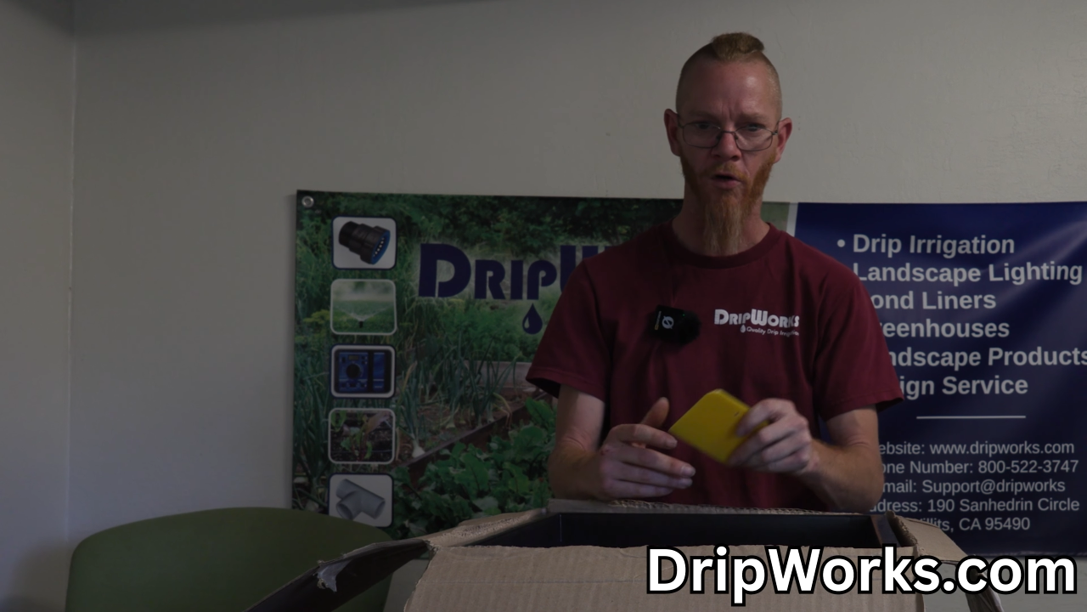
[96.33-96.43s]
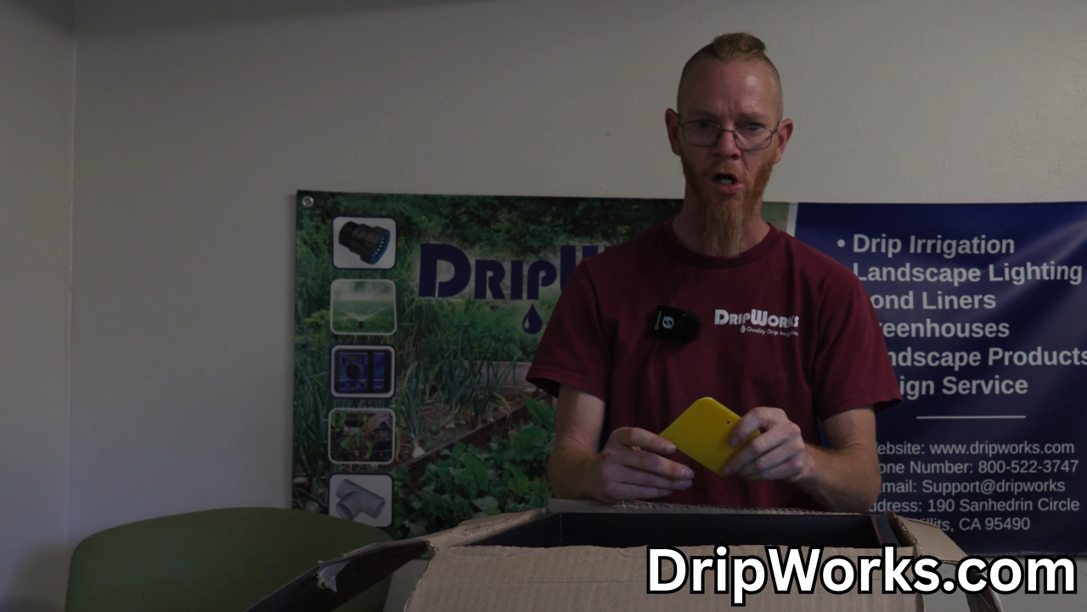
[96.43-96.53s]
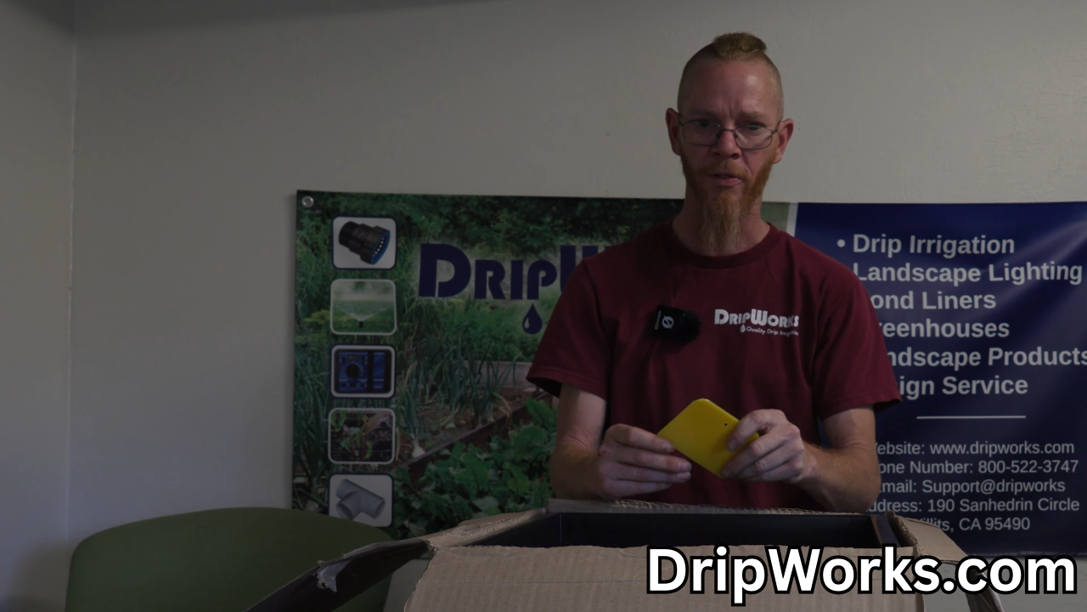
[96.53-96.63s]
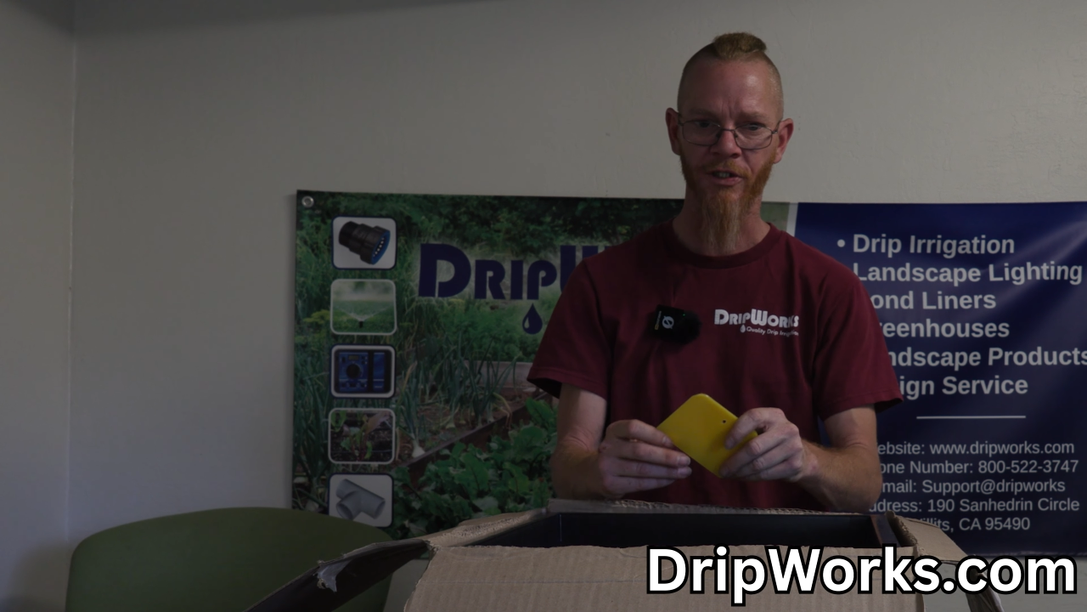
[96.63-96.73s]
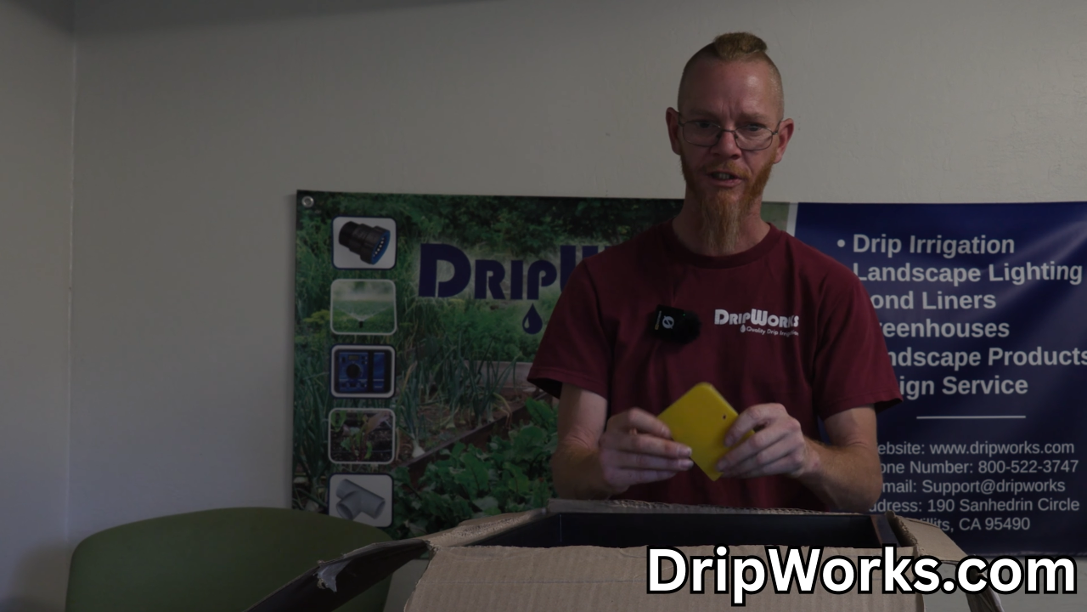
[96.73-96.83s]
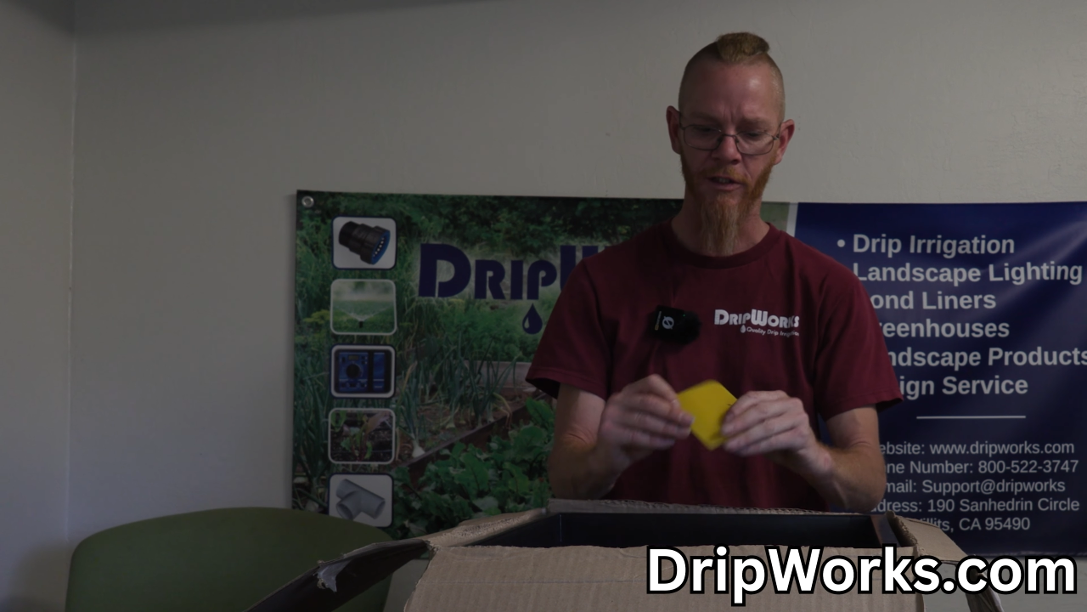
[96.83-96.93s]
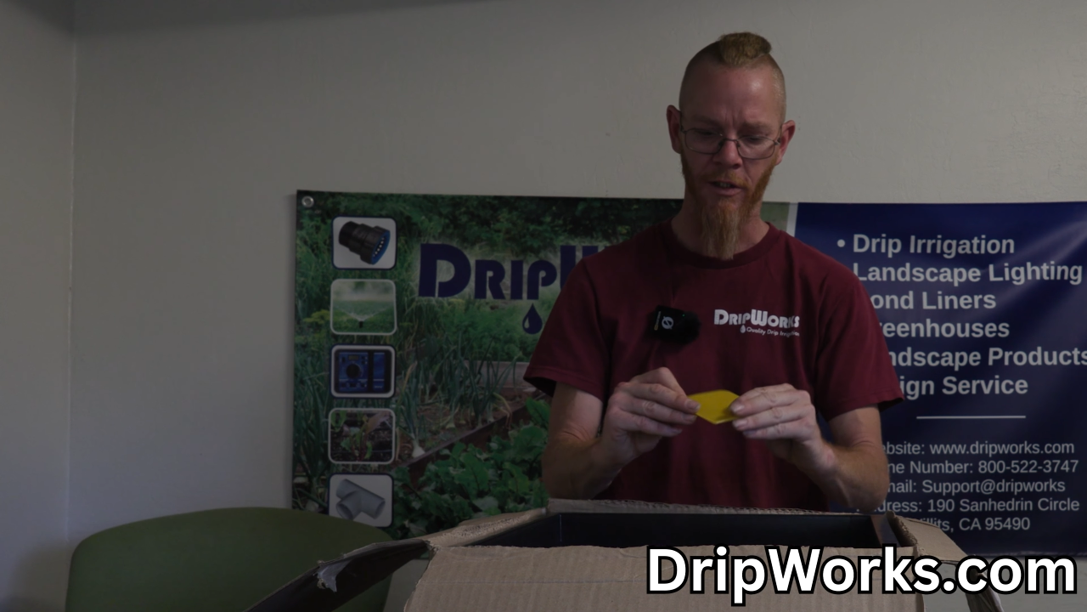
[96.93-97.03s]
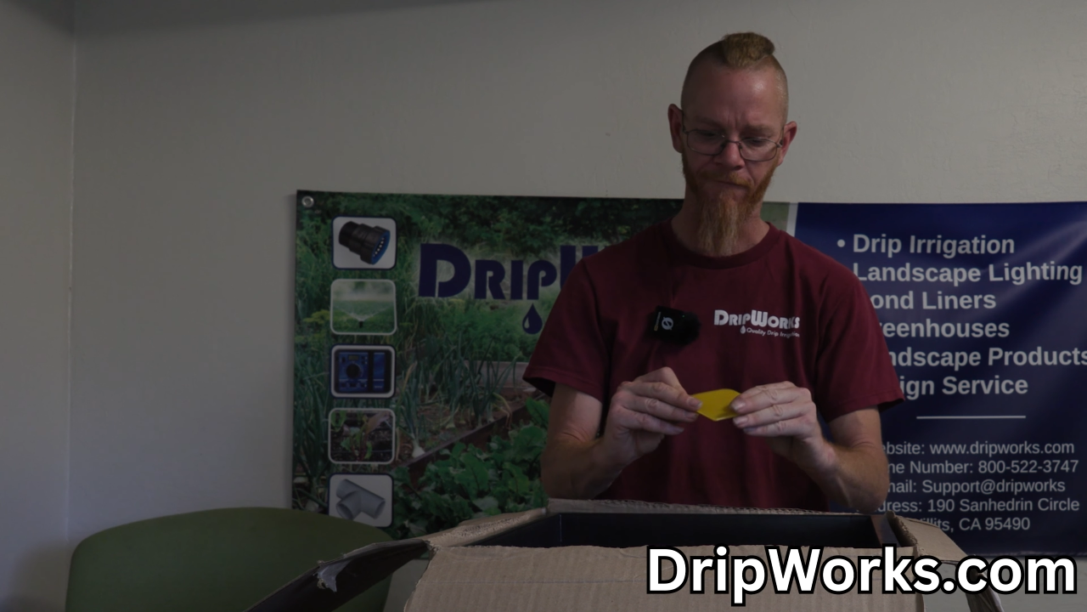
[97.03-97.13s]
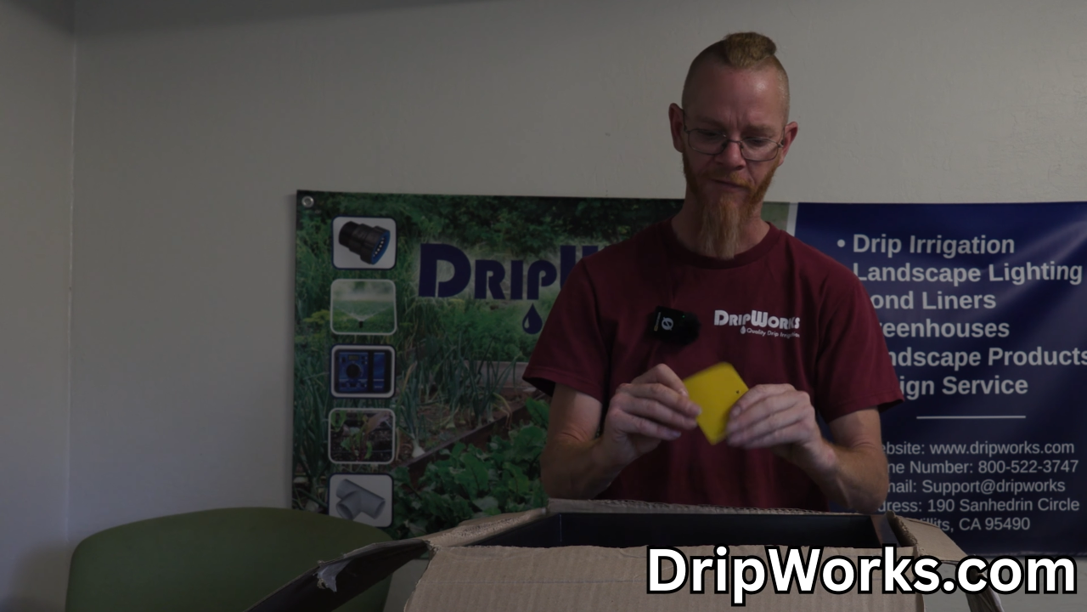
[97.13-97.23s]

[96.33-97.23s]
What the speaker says: for harvesting the